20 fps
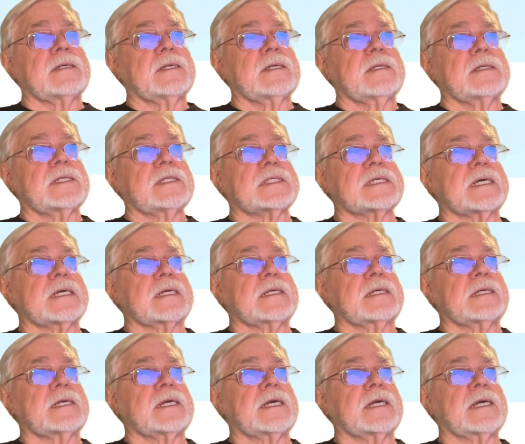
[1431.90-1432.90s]

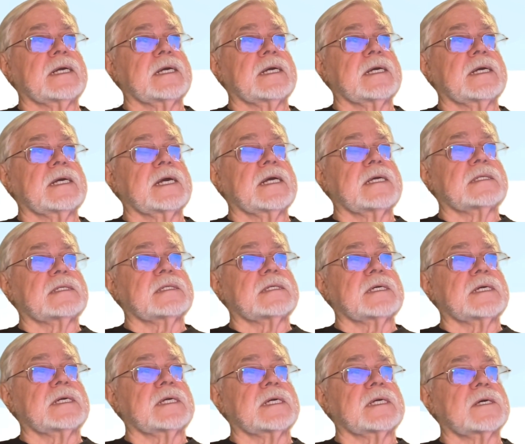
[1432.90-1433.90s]
design as
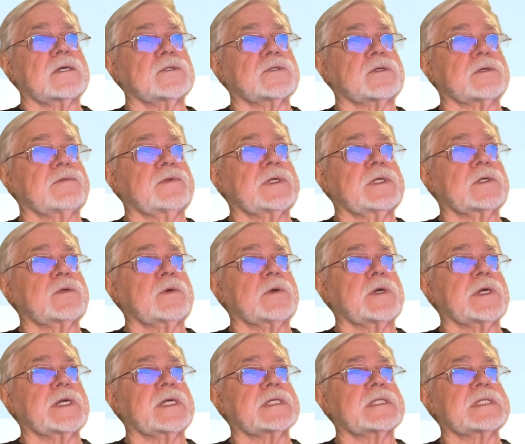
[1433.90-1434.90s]
a culture of
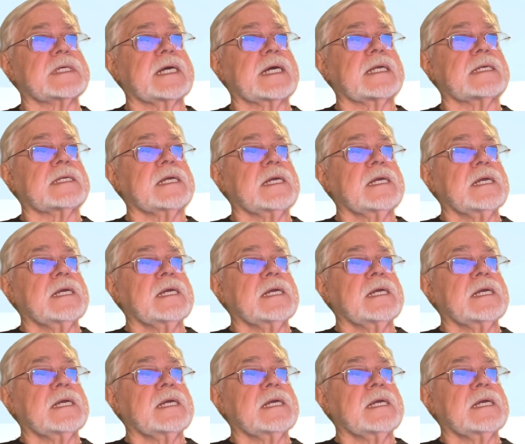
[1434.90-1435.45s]
inquiry is that